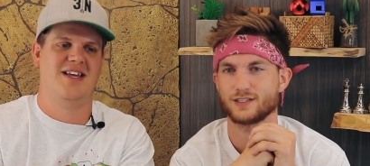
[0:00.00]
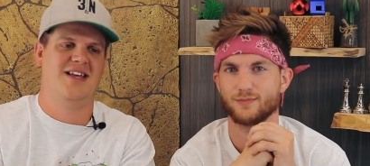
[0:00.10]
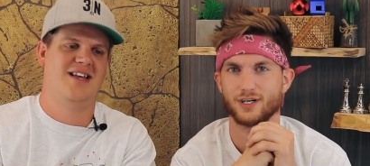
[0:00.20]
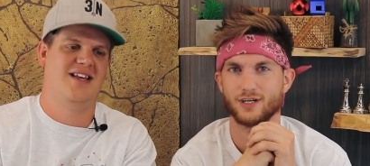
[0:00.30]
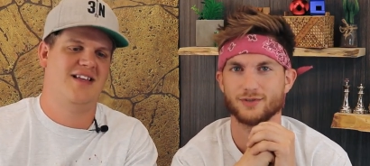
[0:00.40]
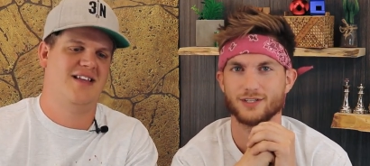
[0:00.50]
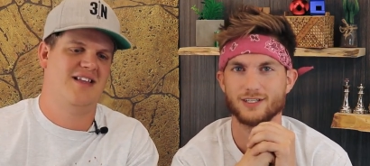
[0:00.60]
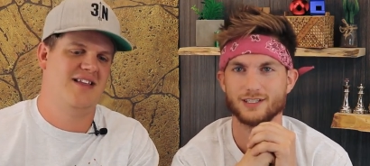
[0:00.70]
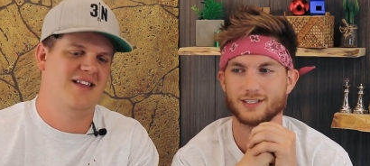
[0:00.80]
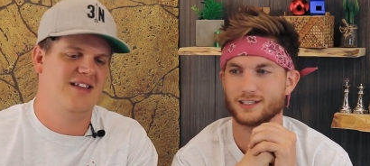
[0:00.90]
Speaker 1: was a pop
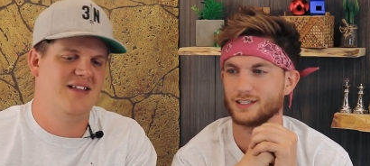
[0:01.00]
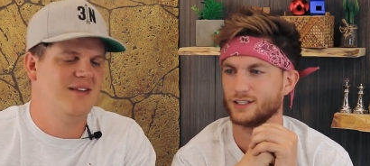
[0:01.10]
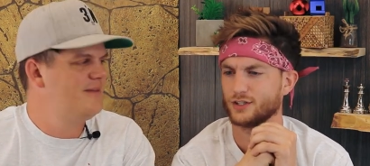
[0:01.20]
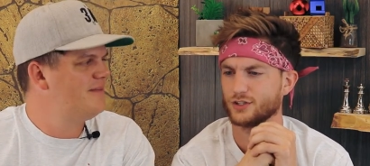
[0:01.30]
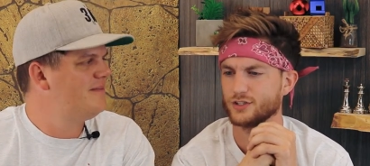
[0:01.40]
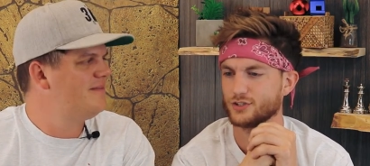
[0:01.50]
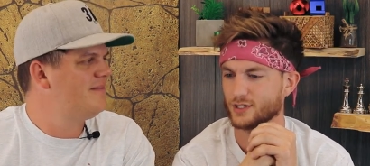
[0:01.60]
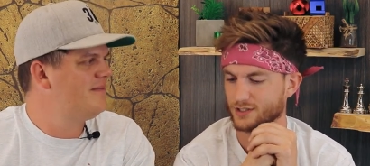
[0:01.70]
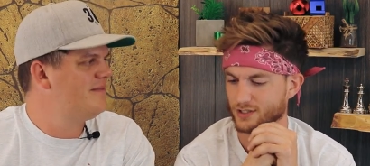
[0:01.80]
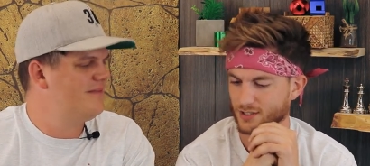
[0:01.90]
lock. He
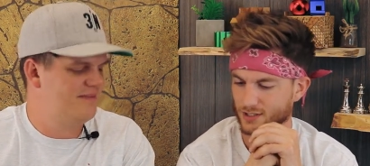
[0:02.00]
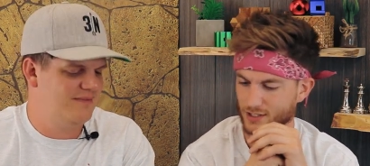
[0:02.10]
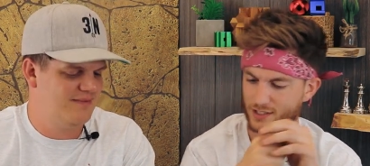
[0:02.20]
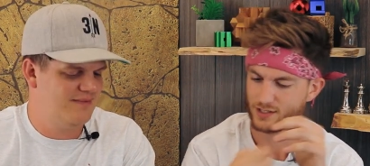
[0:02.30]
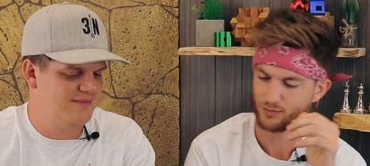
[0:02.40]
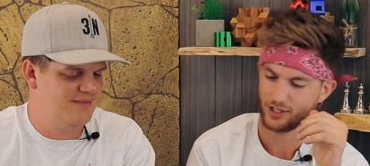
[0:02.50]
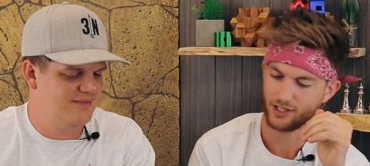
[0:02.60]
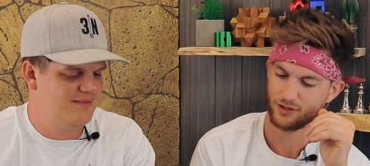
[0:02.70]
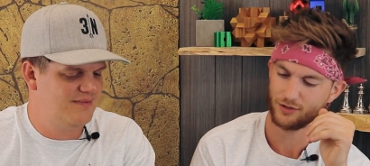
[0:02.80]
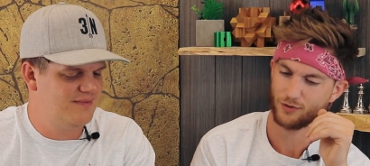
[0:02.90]
tried to
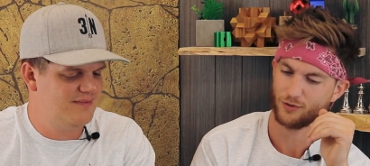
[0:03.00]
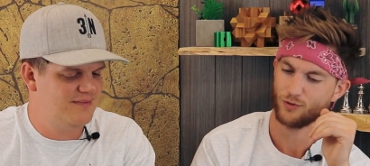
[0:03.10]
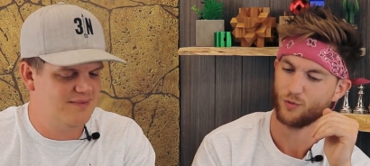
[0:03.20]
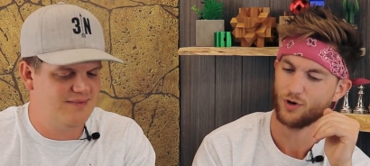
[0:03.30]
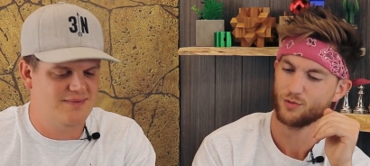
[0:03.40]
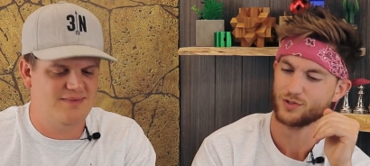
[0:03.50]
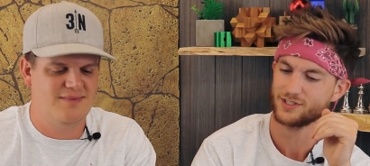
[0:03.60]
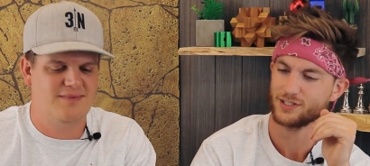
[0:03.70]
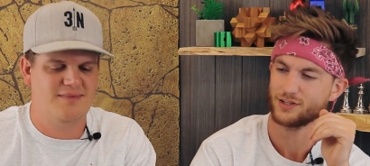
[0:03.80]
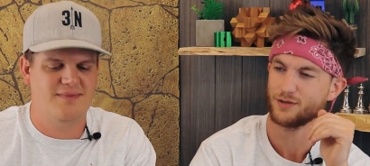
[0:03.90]
explain what
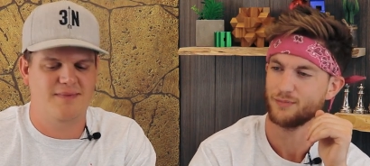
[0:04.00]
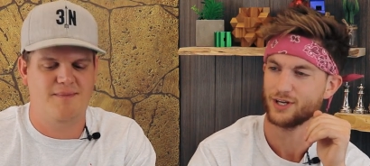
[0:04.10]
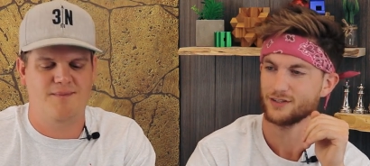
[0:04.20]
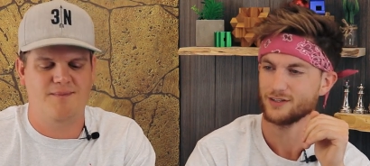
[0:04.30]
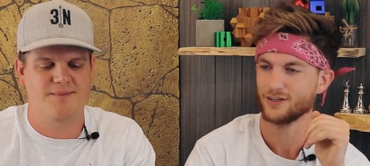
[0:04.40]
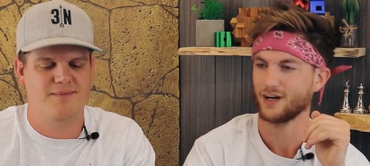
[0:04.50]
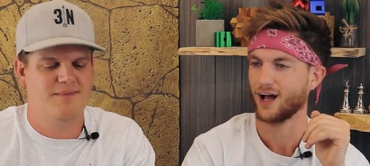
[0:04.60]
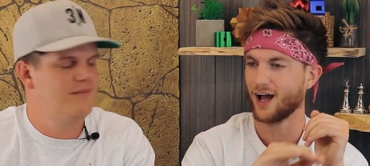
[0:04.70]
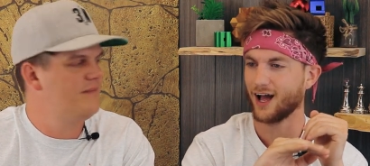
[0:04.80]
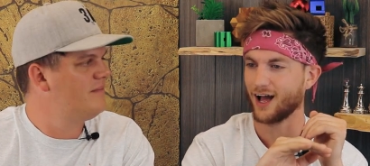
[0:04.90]
was in the middle.
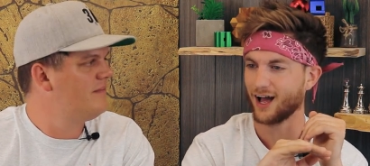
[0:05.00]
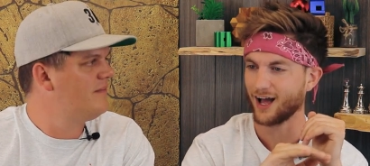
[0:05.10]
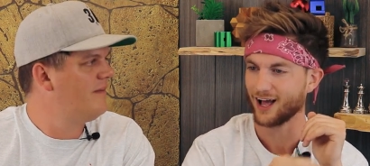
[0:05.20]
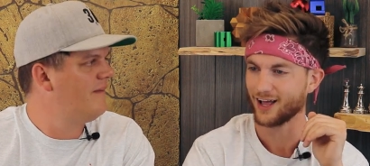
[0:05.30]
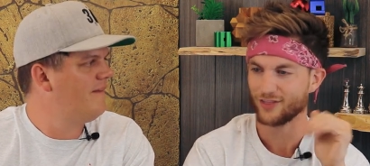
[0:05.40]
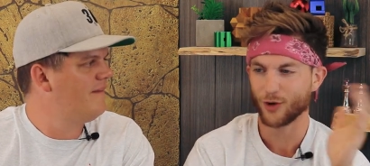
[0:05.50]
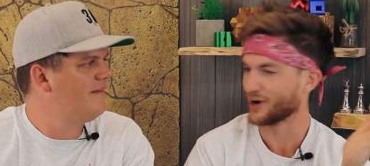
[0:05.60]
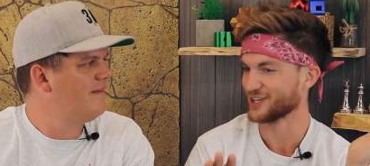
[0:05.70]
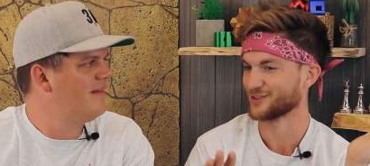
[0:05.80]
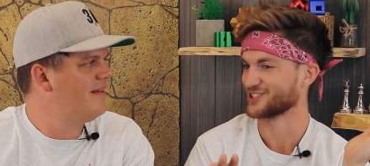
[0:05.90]
No
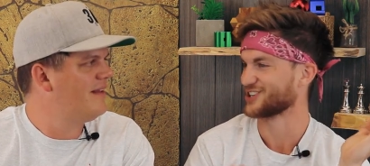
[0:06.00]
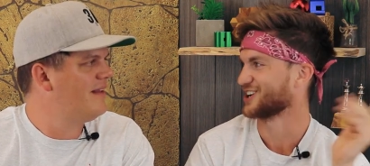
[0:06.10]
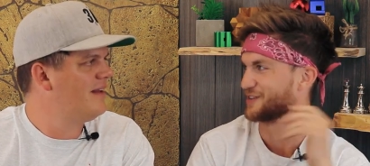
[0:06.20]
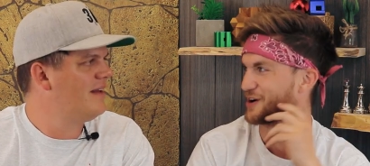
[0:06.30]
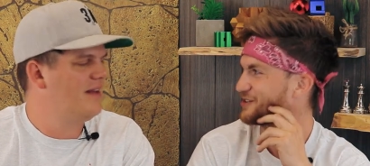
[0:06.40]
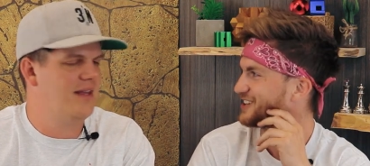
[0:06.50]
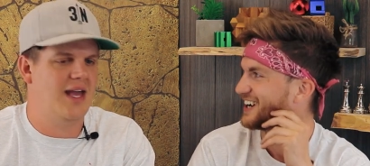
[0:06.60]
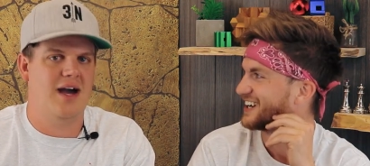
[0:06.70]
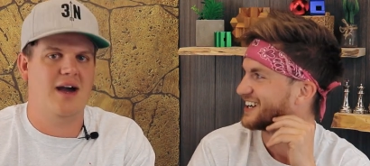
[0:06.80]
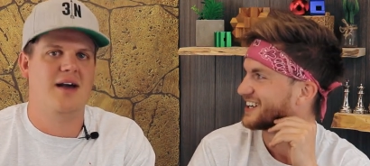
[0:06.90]
idea
Speaker 2: what he's talking about.
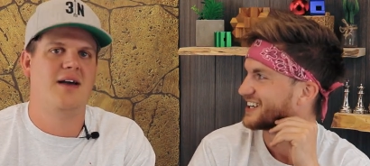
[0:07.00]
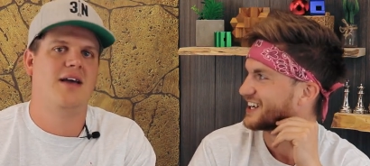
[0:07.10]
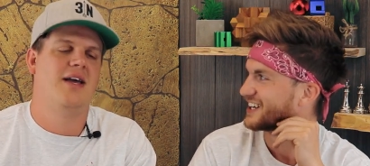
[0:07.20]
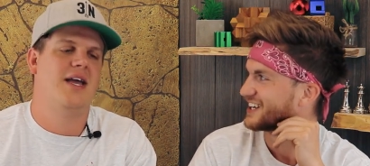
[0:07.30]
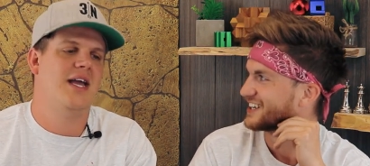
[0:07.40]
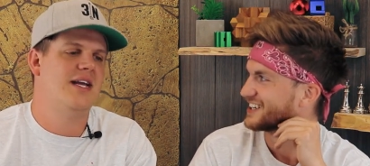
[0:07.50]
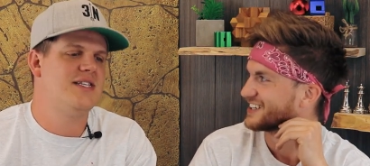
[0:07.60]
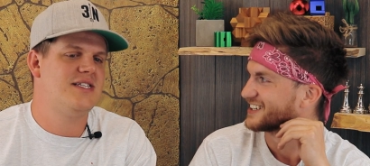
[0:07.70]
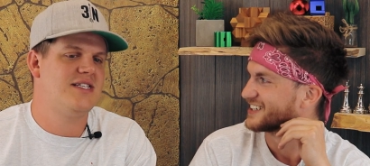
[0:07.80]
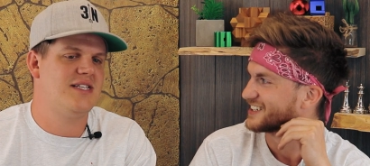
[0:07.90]
Yeah,
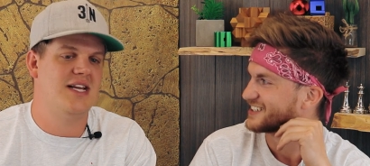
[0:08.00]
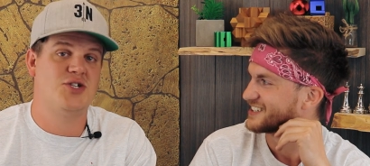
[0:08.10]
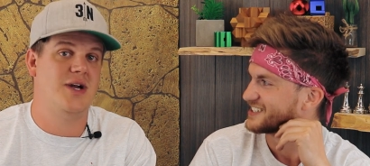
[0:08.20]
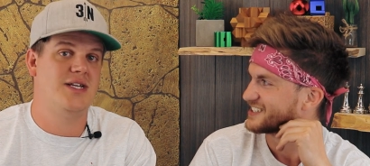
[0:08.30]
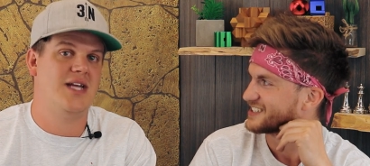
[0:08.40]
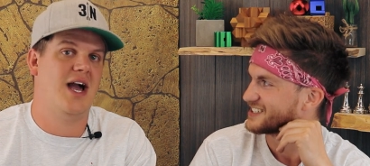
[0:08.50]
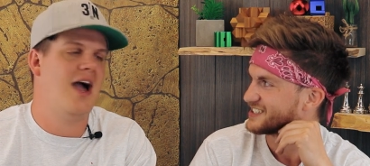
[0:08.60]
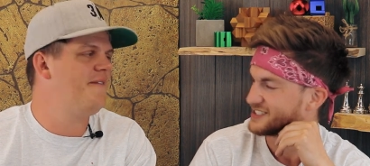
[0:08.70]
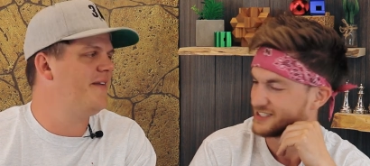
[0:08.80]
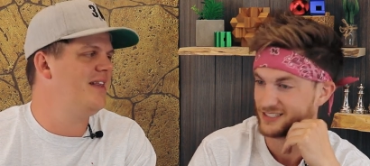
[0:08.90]
it's it's crazy.
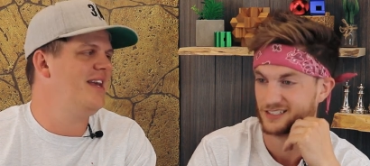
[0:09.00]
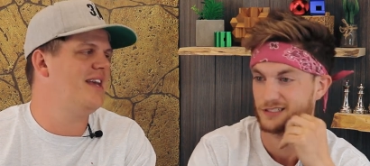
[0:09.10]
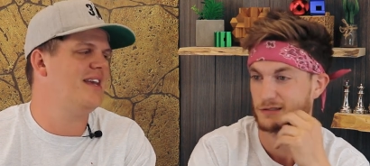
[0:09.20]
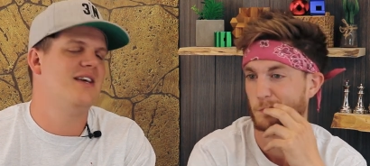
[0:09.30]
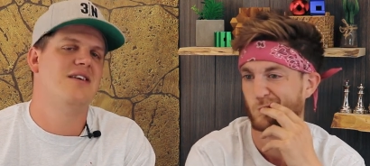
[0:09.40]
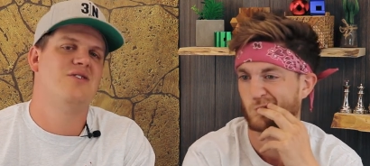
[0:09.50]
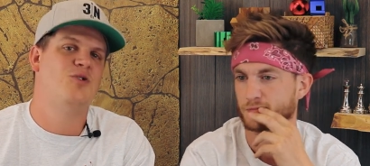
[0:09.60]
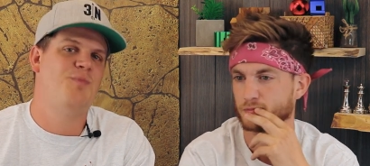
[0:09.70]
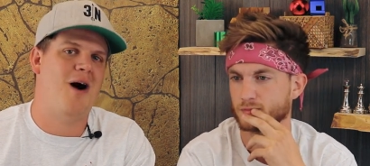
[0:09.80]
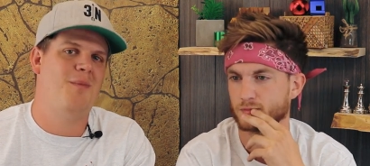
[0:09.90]
I, I feel like
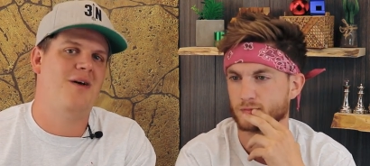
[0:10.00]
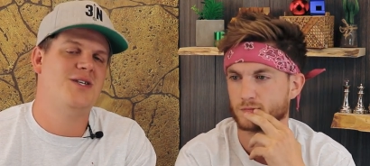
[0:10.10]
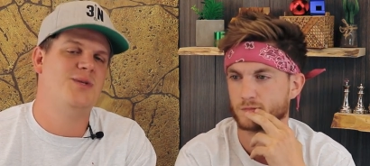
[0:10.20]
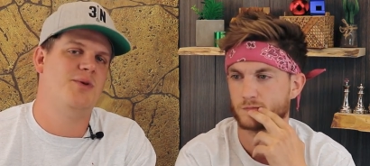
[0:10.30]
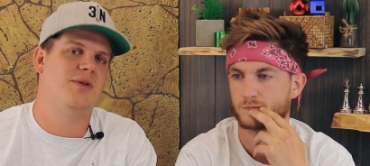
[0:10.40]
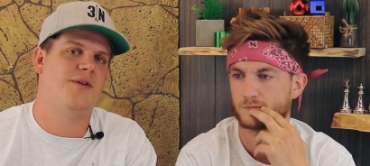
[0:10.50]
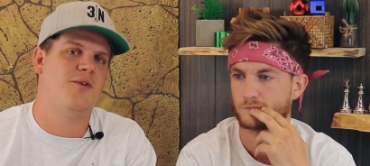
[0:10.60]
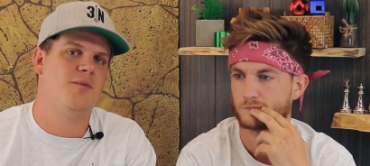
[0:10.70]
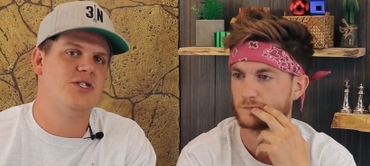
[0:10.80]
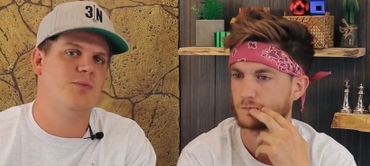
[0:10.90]
those pop locks would be really good
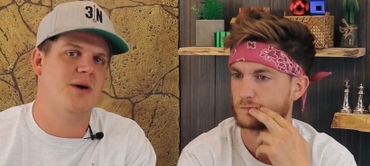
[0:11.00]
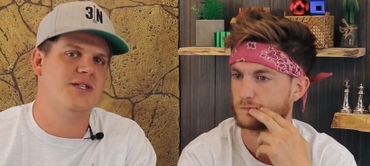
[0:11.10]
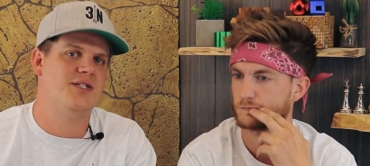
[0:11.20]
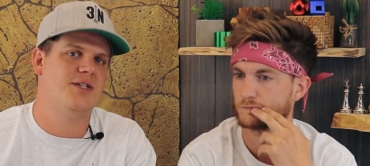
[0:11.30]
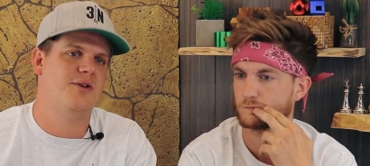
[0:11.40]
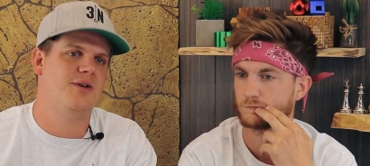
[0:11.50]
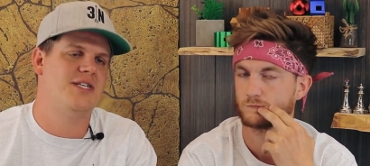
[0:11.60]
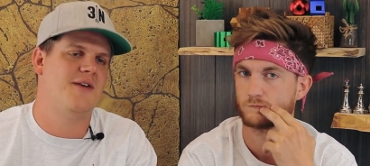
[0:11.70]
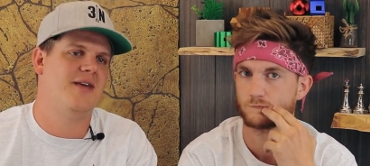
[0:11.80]
for Mr. Puzzle to do because I